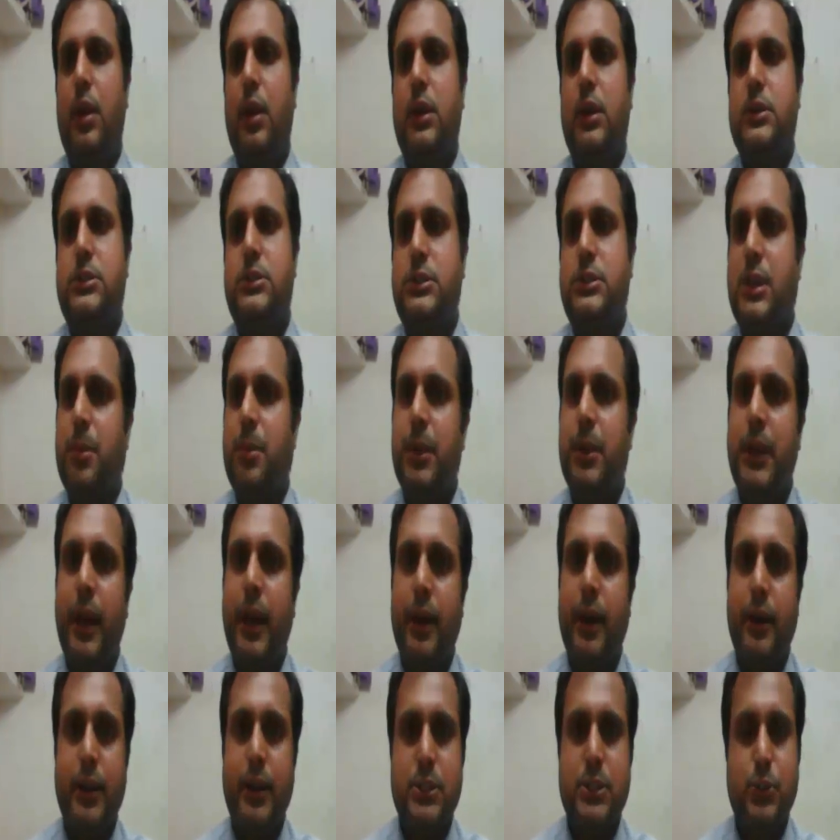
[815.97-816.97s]

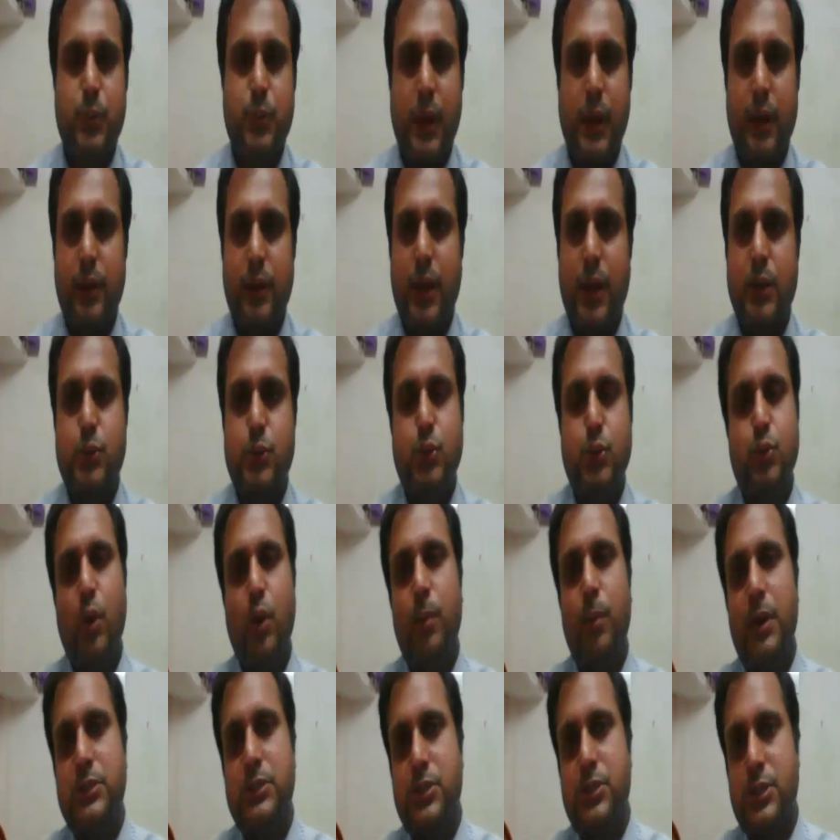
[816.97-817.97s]
Similarities were there, so
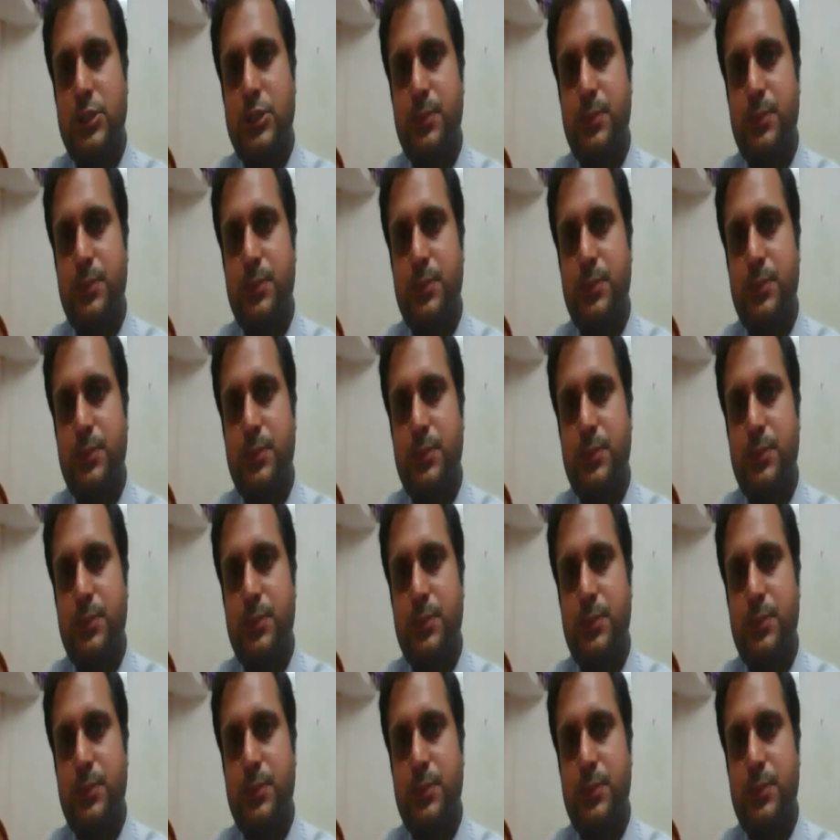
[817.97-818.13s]
much